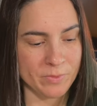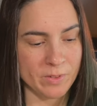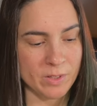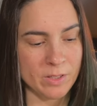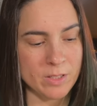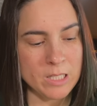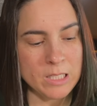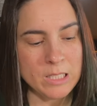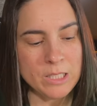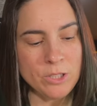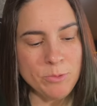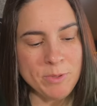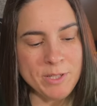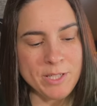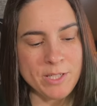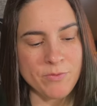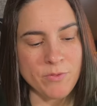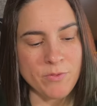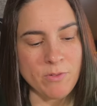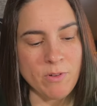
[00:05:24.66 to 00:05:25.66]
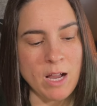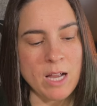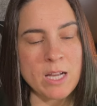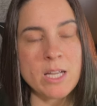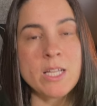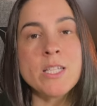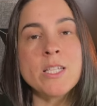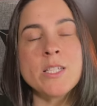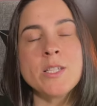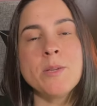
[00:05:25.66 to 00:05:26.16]
is a little bit different, right?
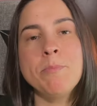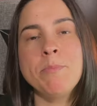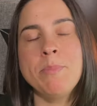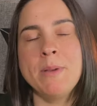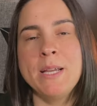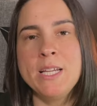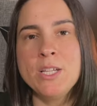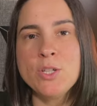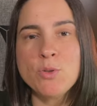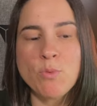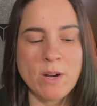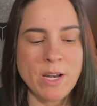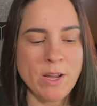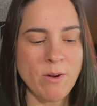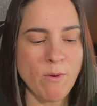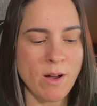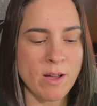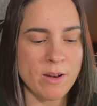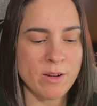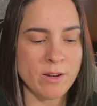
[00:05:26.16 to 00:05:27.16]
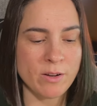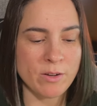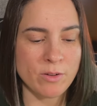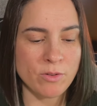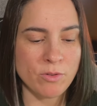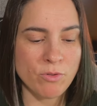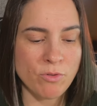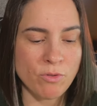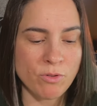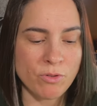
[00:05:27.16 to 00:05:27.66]
Because it's a B21
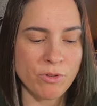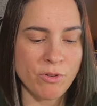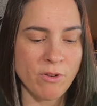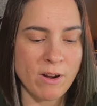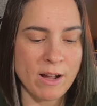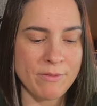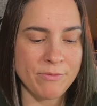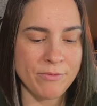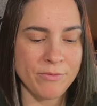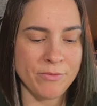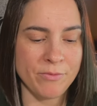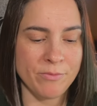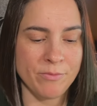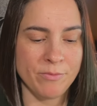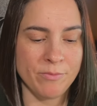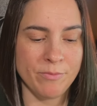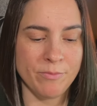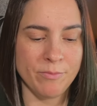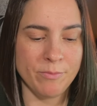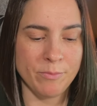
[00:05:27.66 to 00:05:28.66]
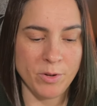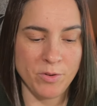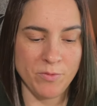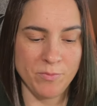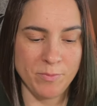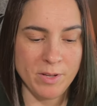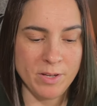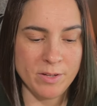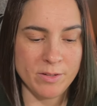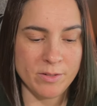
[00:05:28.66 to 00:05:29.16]
chronograph
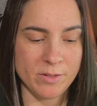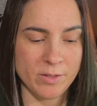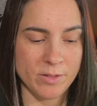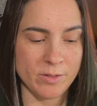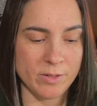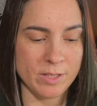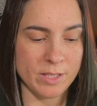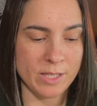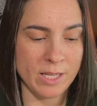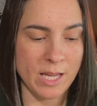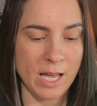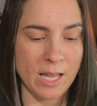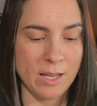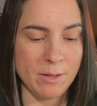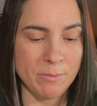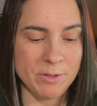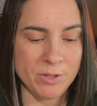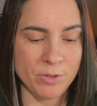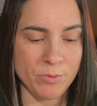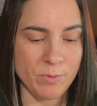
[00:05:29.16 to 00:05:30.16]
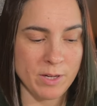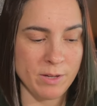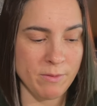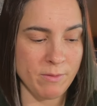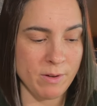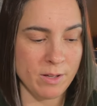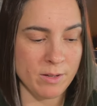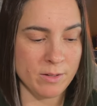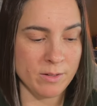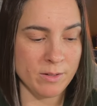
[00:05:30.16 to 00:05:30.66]
movement. So it's the caliber
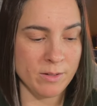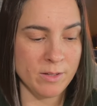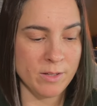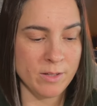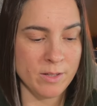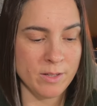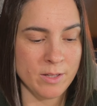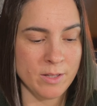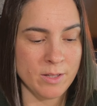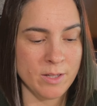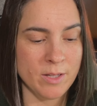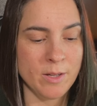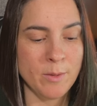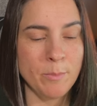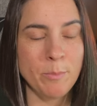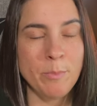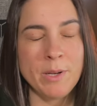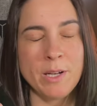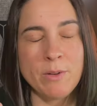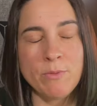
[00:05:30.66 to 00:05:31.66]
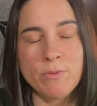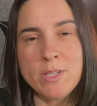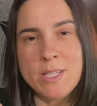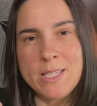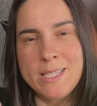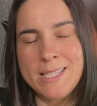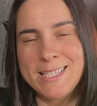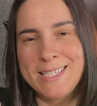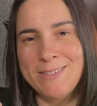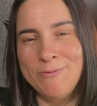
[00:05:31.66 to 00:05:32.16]
21. But it was
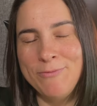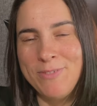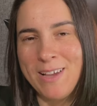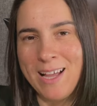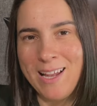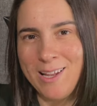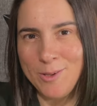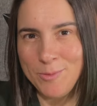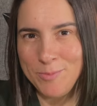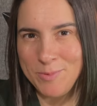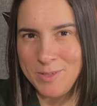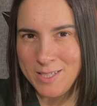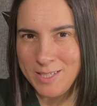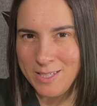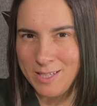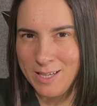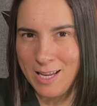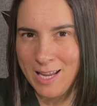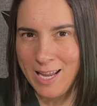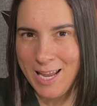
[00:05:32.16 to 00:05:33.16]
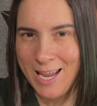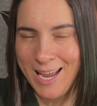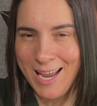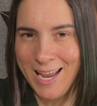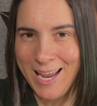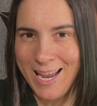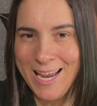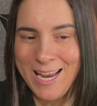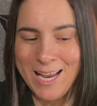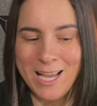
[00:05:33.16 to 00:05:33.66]
developed
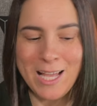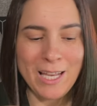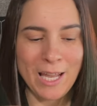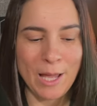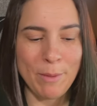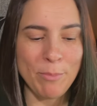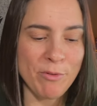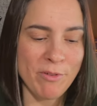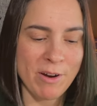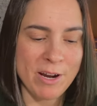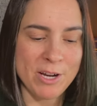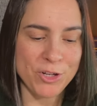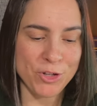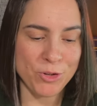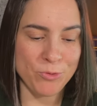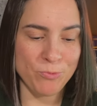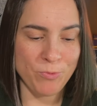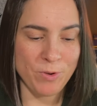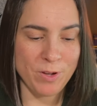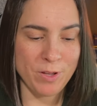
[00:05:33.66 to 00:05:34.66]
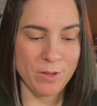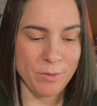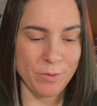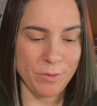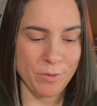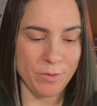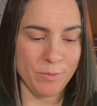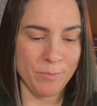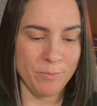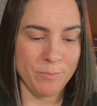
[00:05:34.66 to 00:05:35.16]
in collaboration
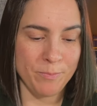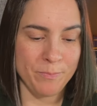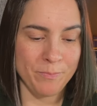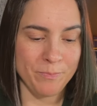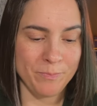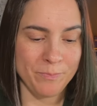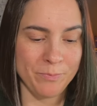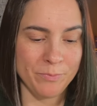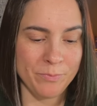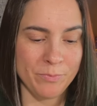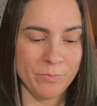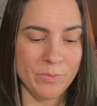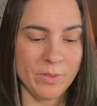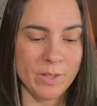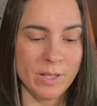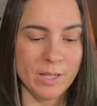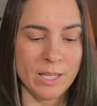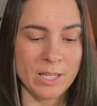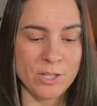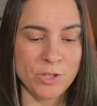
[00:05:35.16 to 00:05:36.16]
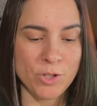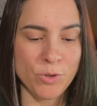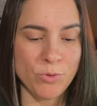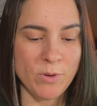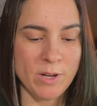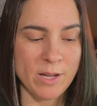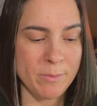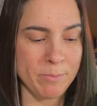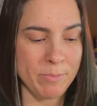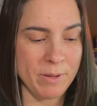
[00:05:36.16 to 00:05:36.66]
with the La
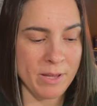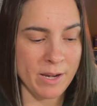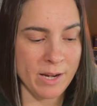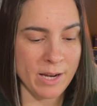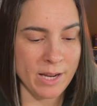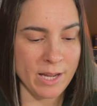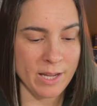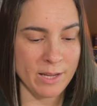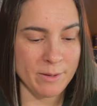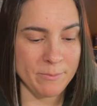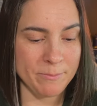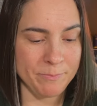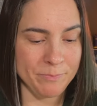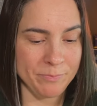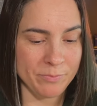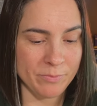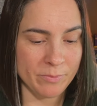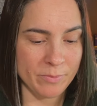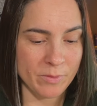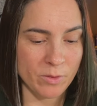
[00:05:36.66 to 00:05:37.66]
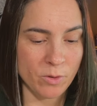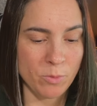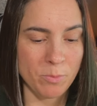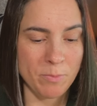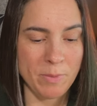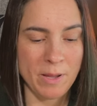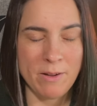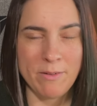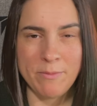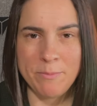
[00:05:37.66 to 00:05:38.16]
Joue Perret. Or
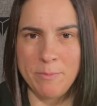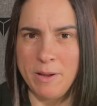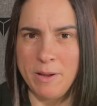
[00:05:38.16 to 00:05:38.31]
La